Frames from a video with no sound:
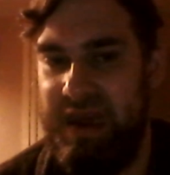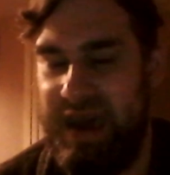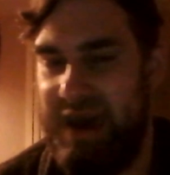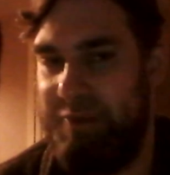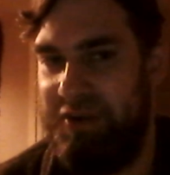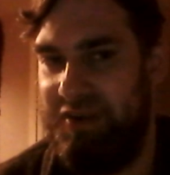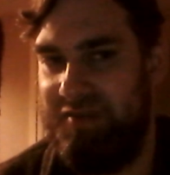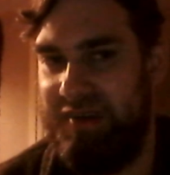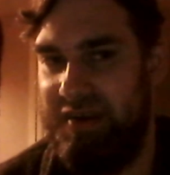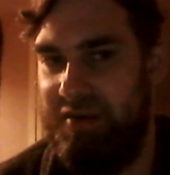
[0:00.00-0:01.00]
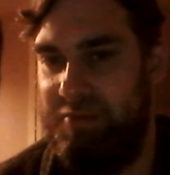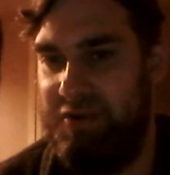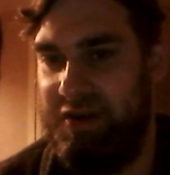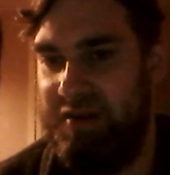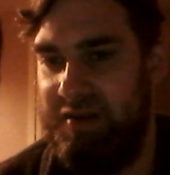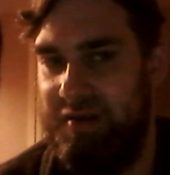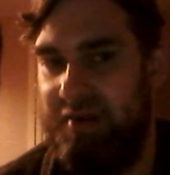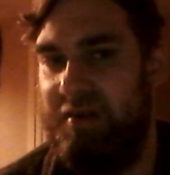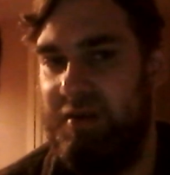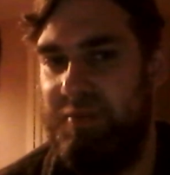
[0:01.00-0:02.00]
Happy October.
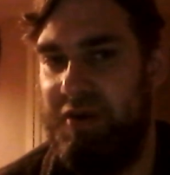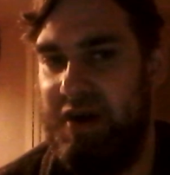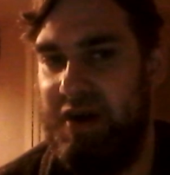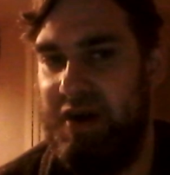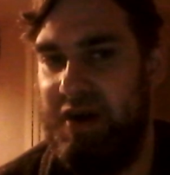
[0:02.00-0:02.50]
Goodbye.